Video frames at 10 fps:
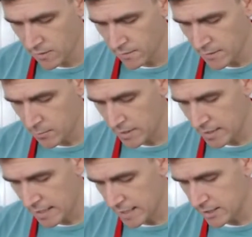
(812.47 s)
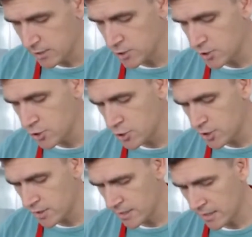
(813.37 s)
Then we're going to add in
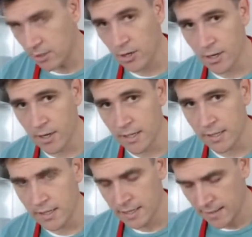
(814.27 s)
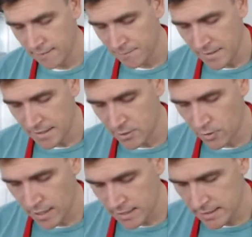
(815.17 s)
ginger and garlic. And then
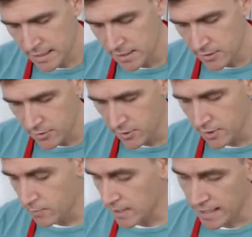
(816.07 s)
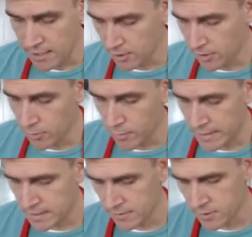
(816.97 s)
right at the end, and then we're going to add in a whole lot of wet
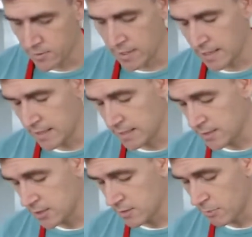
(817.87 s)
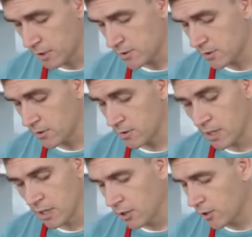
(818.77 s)
stuff. So we're going to add in tin tomato,
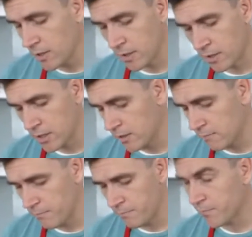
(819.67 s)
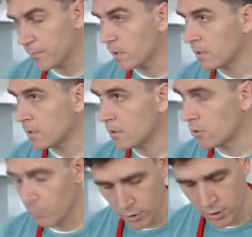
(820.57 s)
coconut cream,
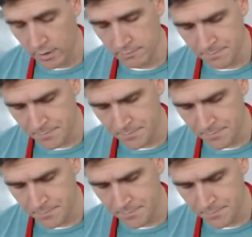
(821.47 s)
normal cream.